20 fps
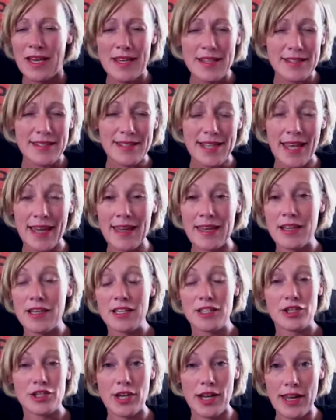Say
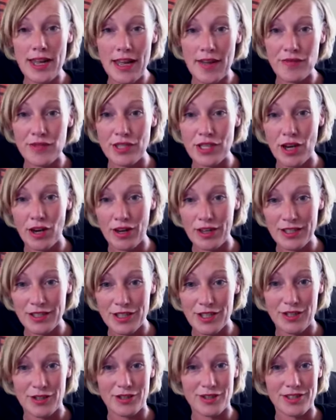JFDI
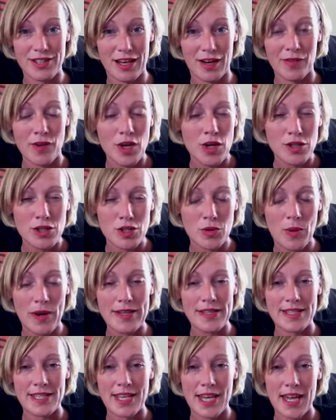to yourself
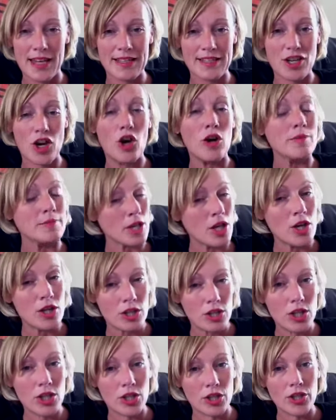28 times.
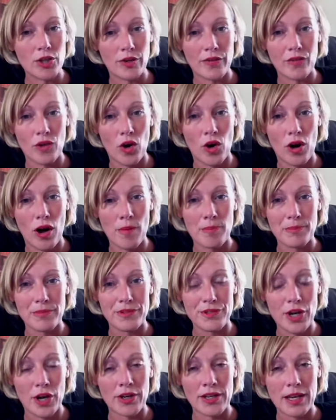You're going to have got up and
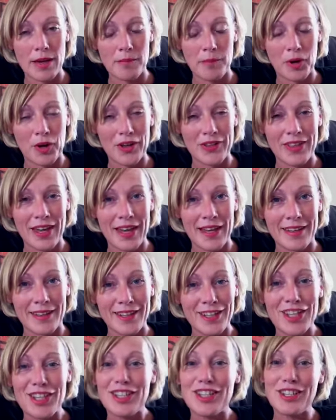done it by then.
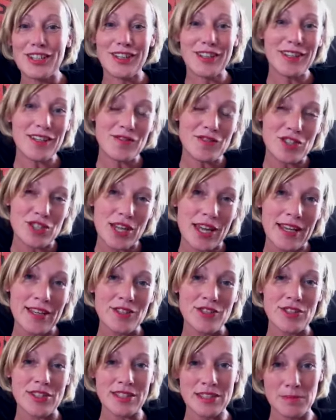You're going to have
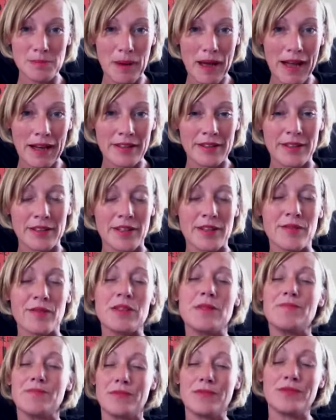changed this pattern of
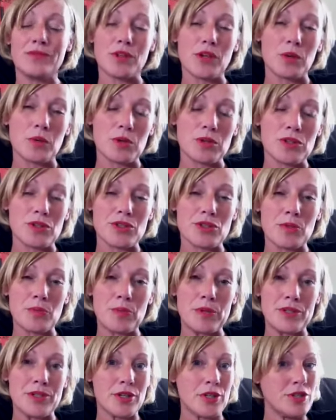know what you should
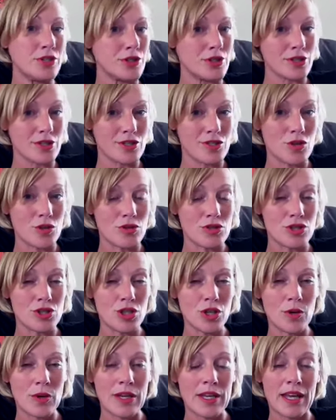be doing, just not
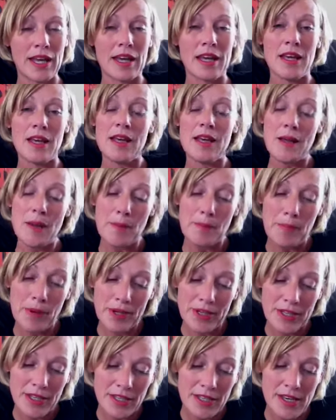doing it.
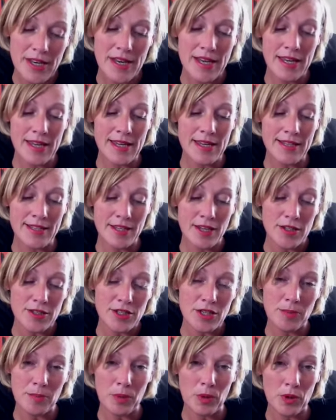But you need
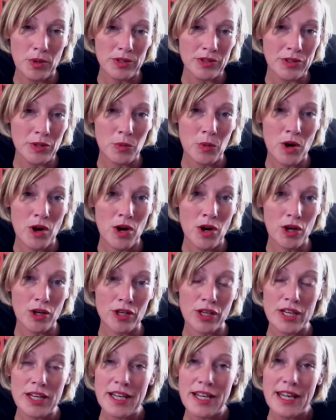to put in the
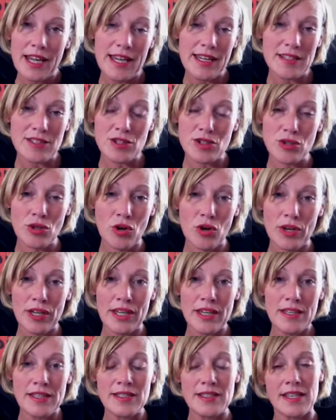work. It's not
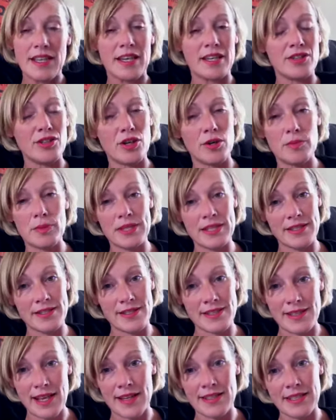easy. Nobody
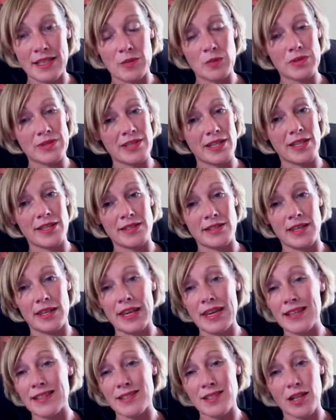said it was easy.
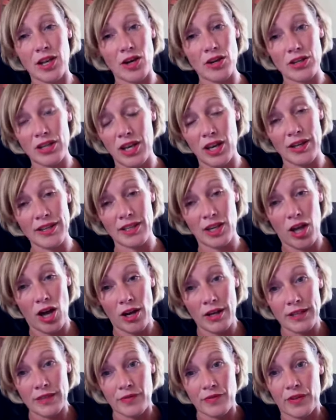It's like
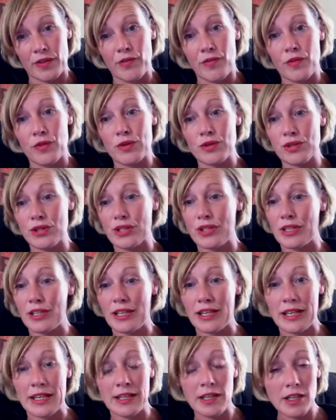life,
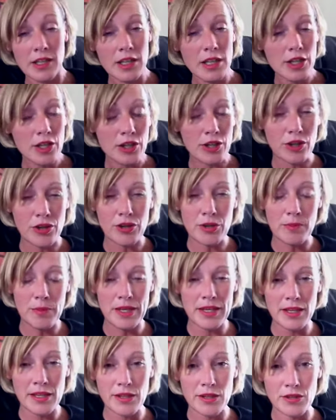unfortunately. You know, the
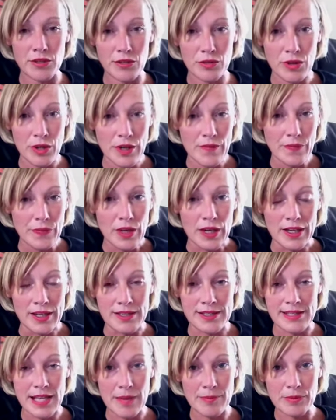minute you
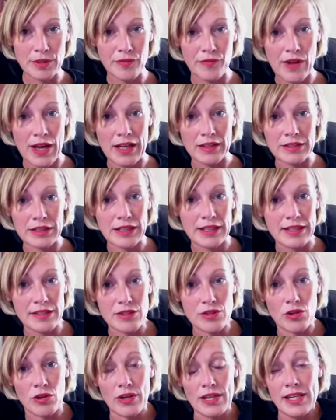accept the fact that
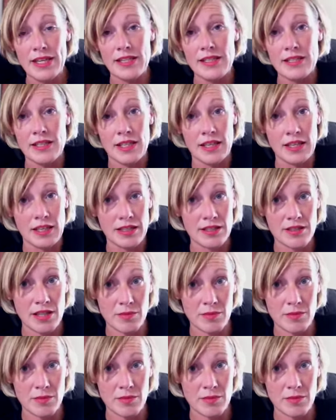it's not easy,